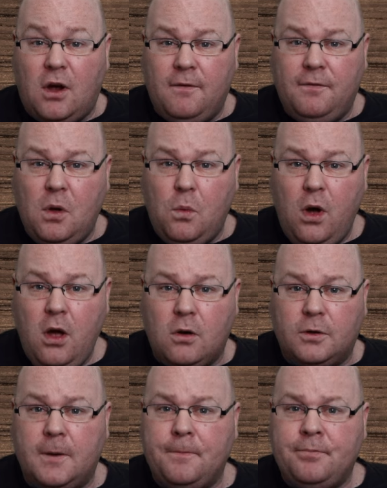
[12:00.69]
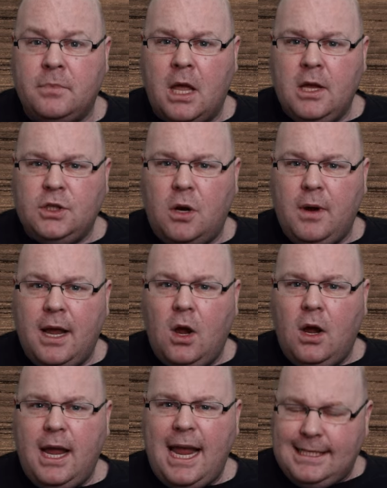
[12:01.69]
of the world? So
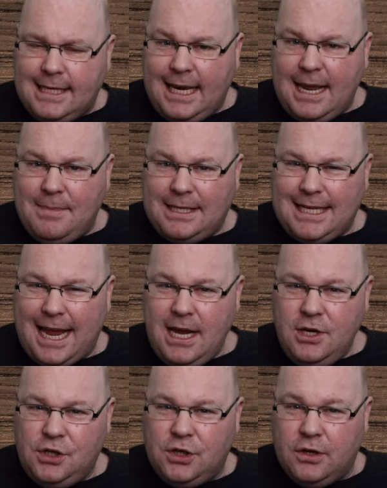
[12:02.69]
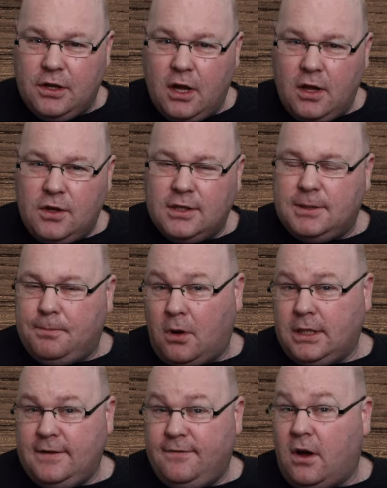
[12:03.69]
it's a limitation that
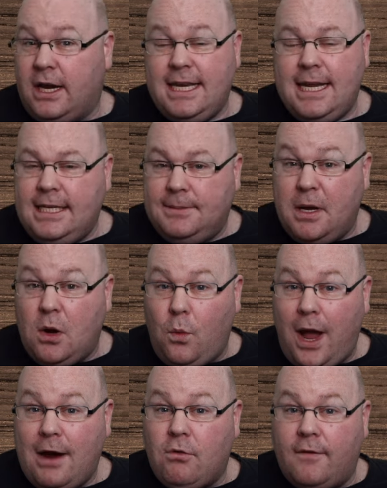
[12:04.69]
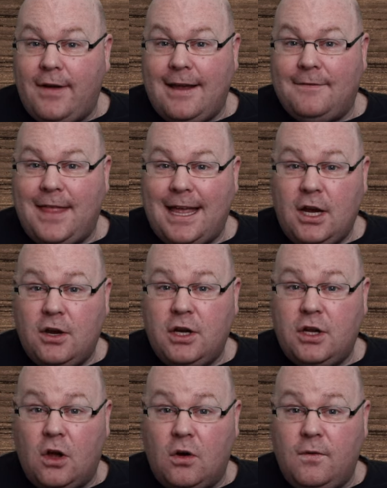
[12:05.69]
Spotify need to be aware of if they're going to
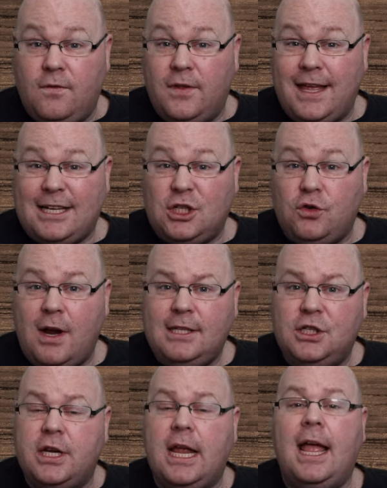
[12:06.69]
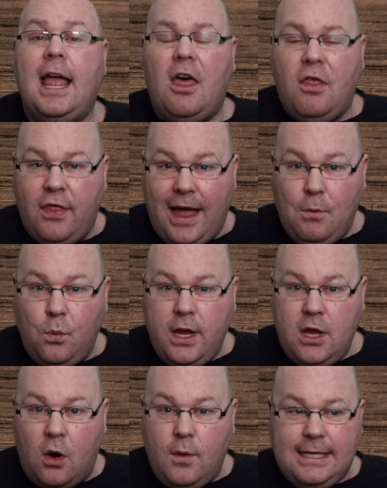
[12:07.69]
go for that strategy. Then we
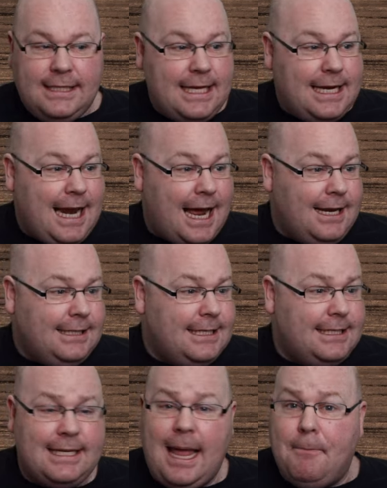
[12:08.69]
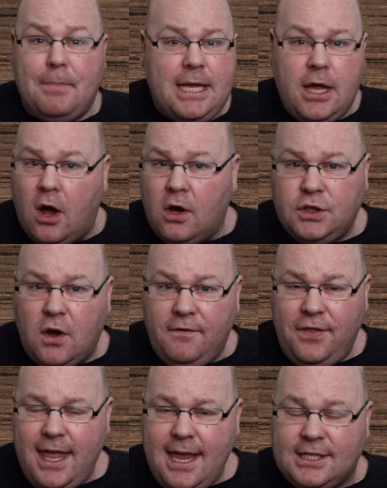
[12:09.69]
go into the analysis again because
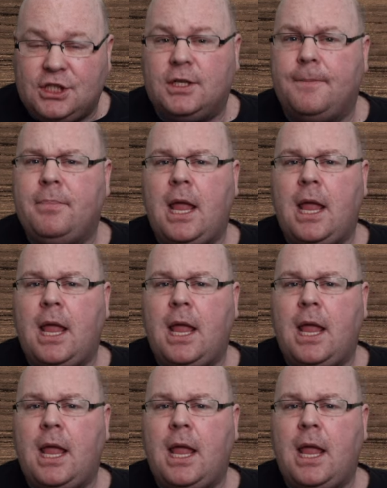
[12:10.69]
of this.